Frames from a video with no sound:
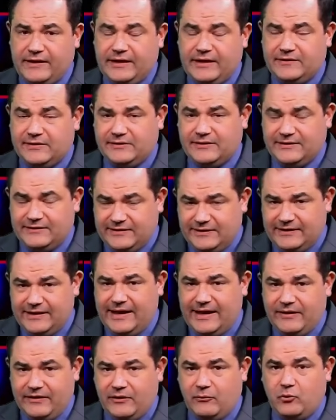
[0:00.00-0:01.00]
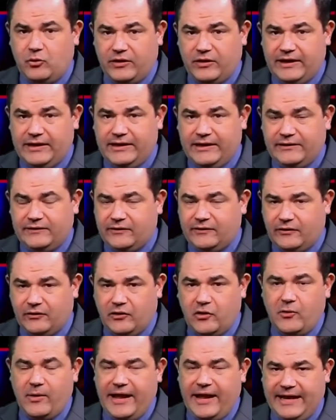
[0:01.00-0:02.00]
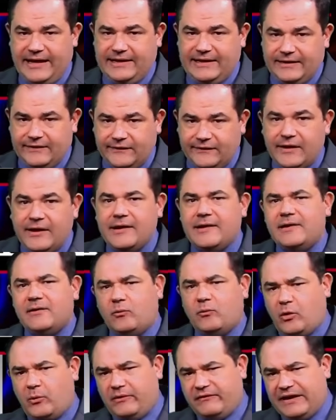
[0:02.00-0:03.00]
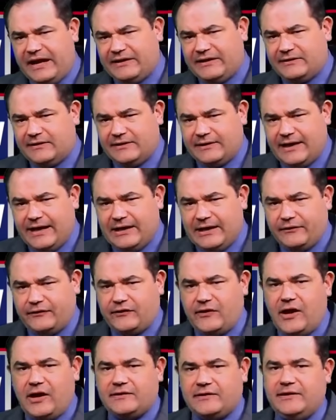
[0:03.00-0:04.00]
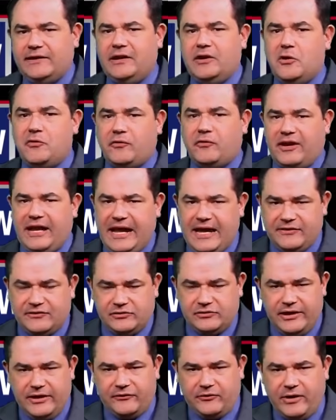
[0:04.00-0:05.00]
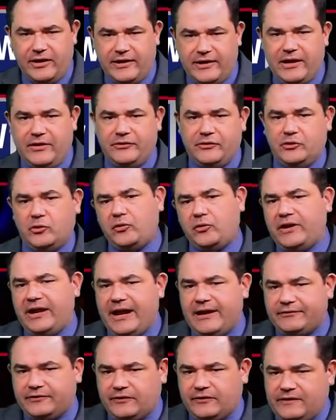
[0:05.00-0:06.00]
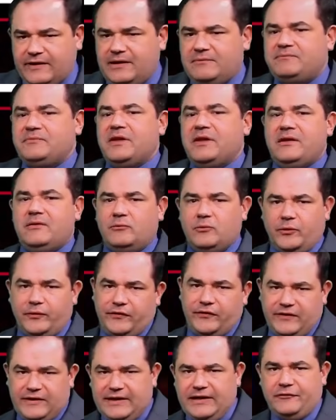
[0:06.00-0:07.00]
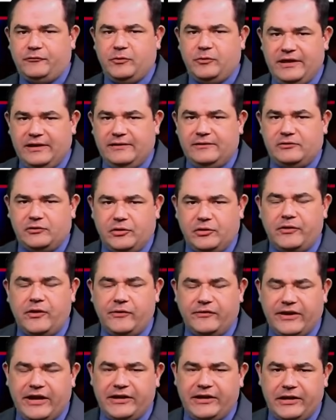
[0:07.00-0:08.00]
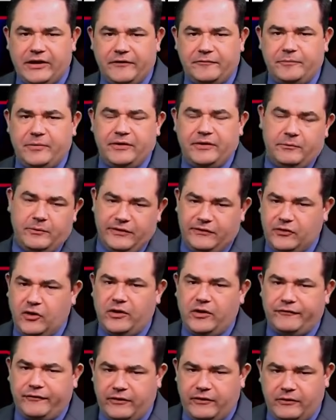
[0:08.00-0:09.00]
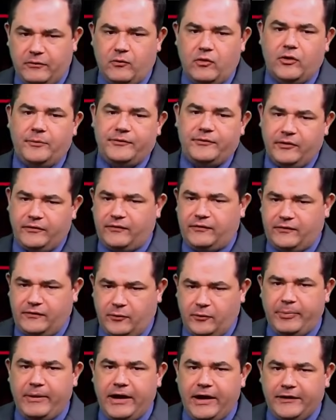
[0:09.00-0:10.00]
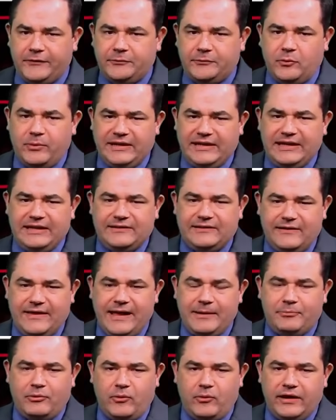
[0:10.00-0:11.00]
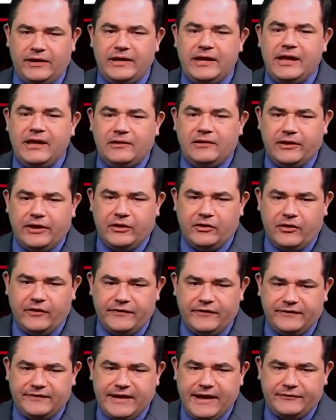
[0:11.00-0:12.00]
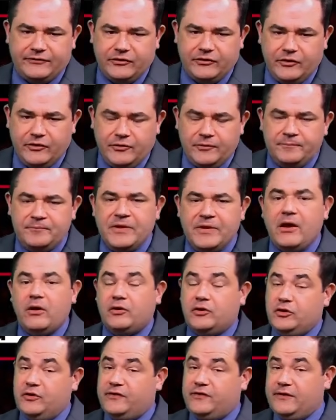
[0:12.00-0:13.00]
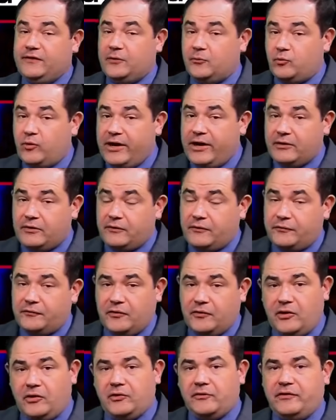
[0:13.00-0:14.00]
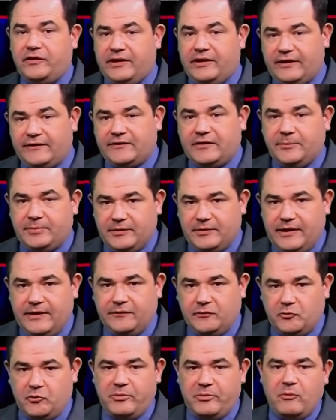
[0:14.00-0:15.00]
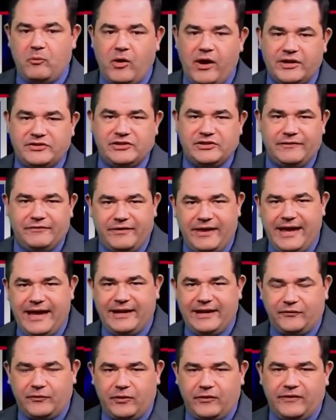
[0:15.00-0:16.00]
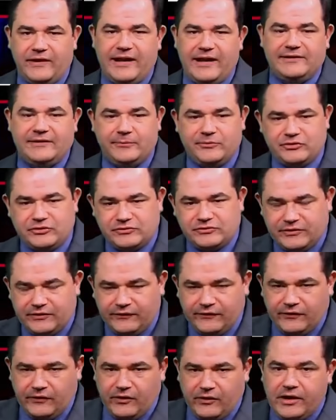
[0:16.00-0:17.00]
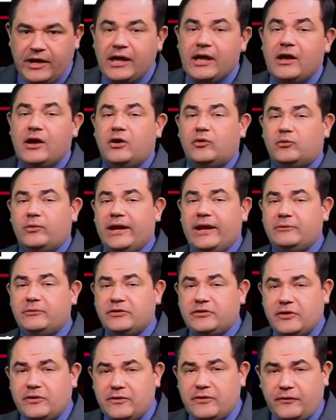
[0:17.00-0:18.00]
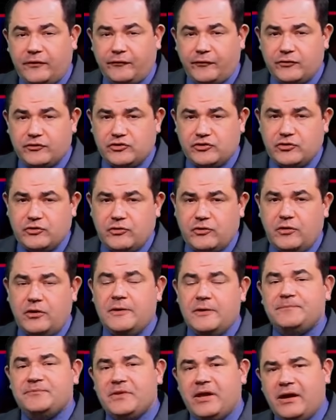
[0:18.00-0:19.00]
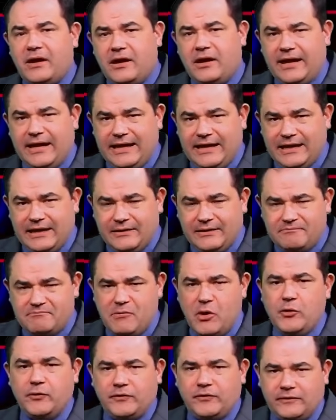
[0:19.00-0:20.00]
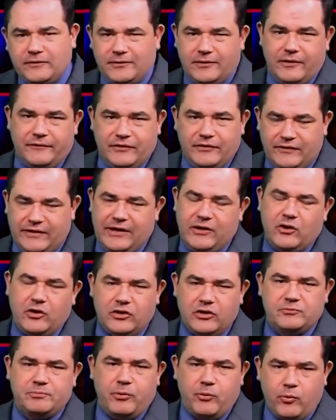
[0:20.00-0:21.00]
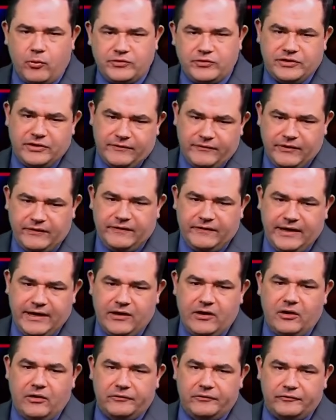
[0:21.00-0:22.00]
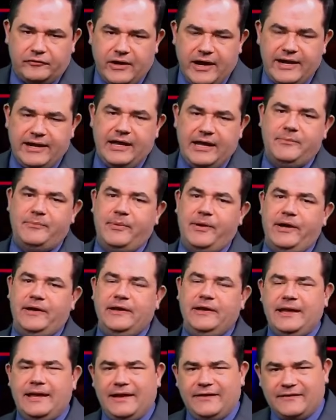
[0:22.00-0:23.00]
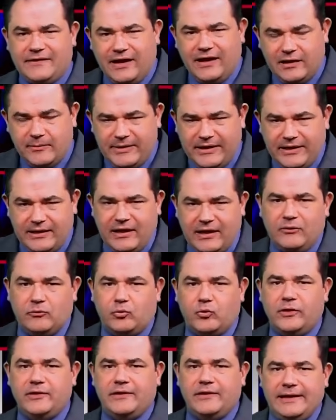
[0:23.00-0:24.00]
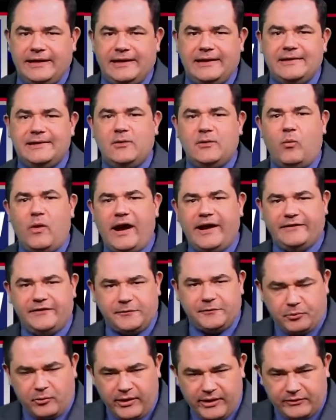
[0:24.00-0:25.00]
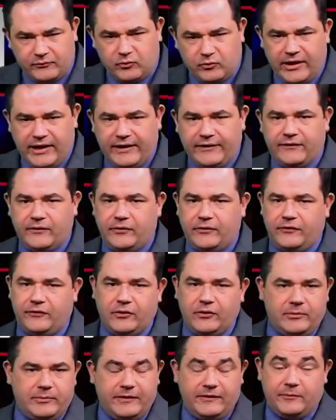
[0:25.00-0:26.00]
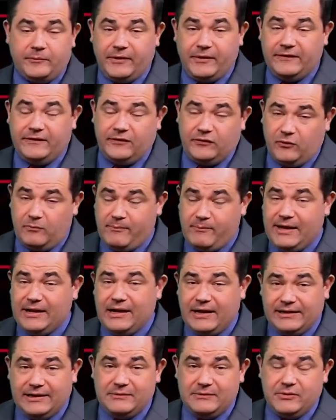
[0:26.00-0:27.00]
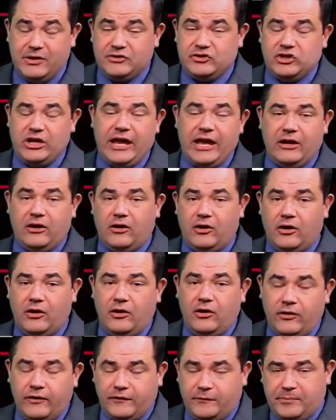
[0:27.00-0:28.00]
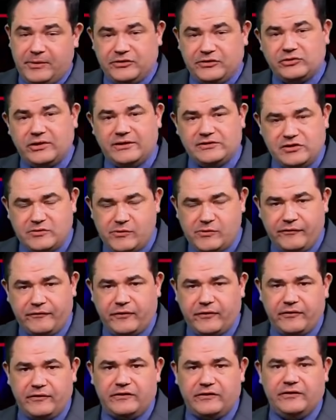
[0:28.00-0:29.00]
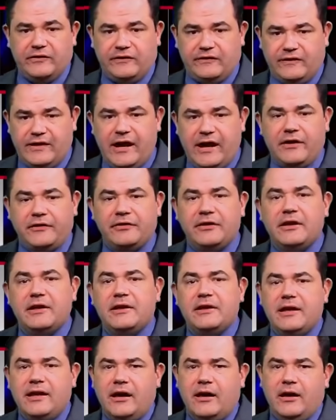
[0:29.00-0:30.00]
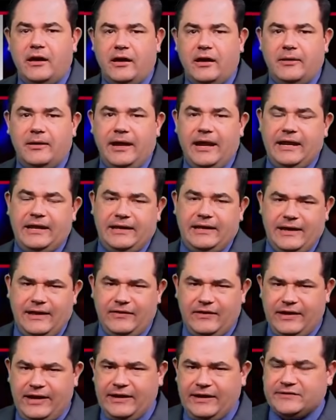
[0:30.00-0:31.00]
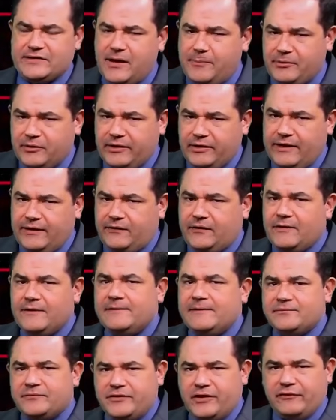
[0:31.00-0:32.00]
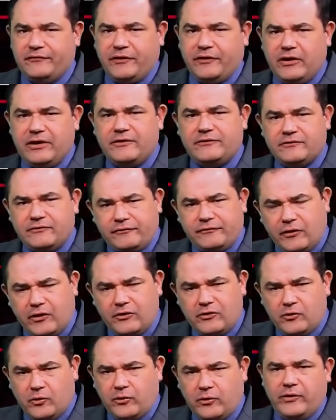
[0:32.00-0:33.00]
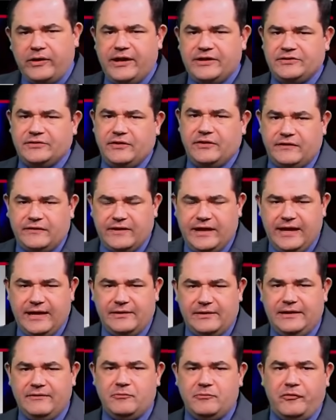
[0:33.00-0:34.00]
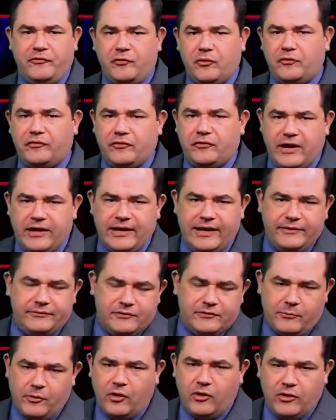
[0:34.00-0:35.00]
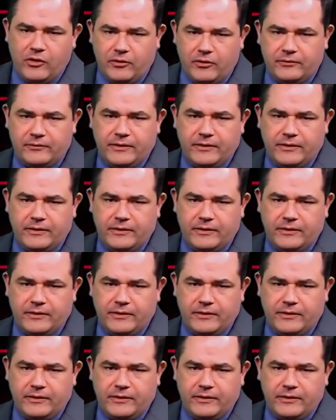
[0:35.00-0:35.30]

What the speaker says: today, that we'll get into the low 80s, where we've got the kind of socked in overcast clouds right now in the northern half of the state. We'll see if we clear those out enough, but we started fairly warm, so it's still possible we get to that point later on this afternoon. Could see some records fall over the next couple of days, so we'll be watching that as far as high temperatures are concerned. Rain returns for sure in most of the state, or a good portion of the state on Friday, but it's not going to be a really widespread rain, so there's still going to be some places who may not get much at all, especially as you move further to the south. And in the next couple of days, the very far northern edge of the state, even before Friday, tomorrow